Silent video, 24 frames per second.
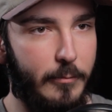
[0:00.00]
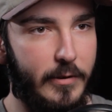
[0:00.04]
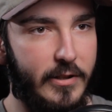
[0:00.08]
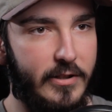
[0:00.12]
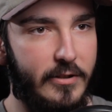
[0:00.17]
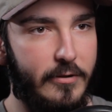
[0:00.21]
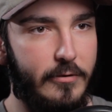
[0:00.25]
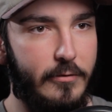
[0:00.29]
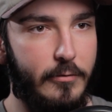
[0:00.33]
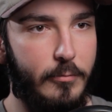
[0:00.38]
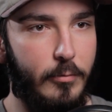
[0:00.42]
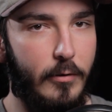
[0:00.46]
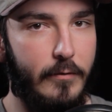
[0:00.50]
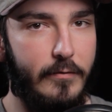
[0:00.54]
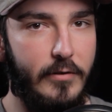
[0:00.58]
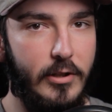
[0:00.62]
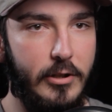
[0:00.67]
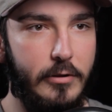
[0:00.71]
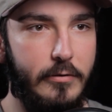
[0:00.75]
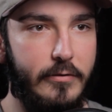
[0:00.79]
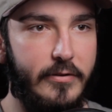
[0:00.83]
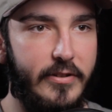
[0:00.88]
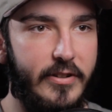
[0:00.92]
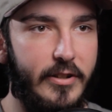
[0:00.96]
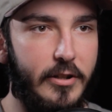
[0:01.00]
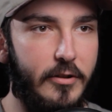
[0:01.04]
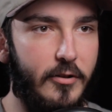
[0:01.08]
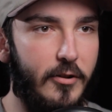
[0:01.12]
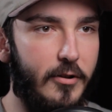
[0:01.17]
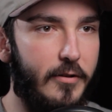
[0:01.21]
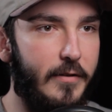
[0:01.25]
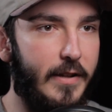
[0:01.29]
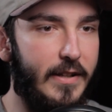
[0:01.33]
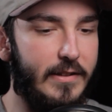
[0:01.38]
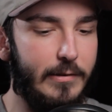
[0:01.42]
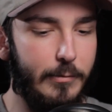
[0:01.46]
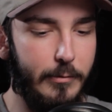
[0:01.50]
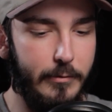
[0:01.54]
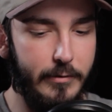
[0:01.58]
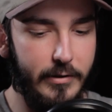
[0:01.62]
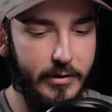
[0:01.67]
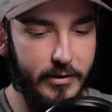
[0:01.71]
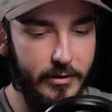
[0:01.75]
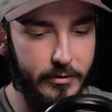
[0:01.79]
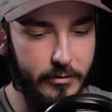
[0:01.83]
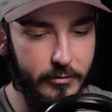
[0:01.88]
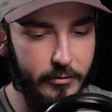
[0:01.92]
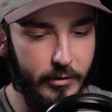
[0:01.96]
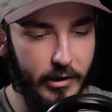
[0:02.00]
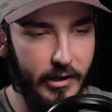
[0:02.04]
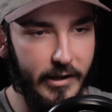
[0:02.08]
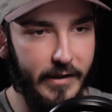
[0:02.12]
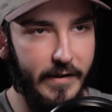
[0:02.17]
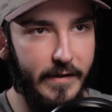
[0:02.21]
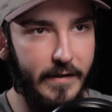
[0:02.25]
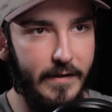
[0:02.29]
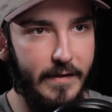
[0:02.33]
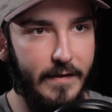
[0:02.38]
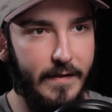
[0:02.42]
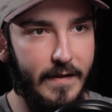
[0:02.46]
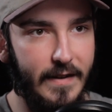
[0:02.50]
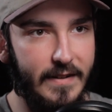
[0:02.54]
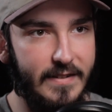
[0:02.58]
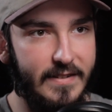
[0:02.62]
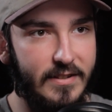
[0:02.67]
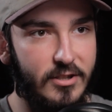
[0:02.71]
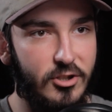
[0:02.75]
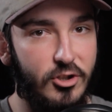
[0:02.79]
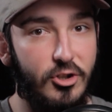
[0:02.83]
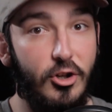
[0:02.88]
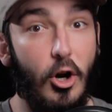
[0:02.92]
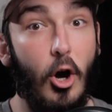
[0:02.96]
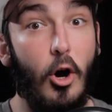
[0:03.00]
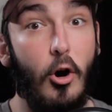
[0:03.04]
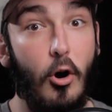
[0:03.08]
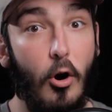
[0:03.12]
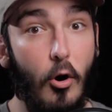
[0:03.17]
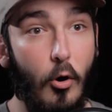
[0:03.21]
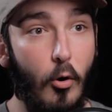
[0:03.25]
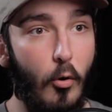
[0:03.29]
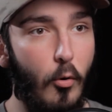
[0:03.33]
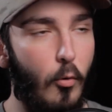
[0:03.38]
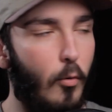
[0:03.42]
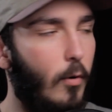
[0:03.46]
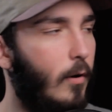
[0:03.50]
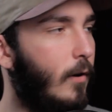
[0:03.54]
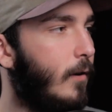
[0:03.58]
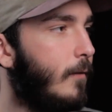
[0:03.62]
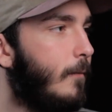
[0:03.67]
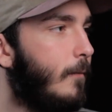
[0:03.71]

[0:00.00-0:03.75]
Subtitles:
We do reviews here. That's what we do on this show.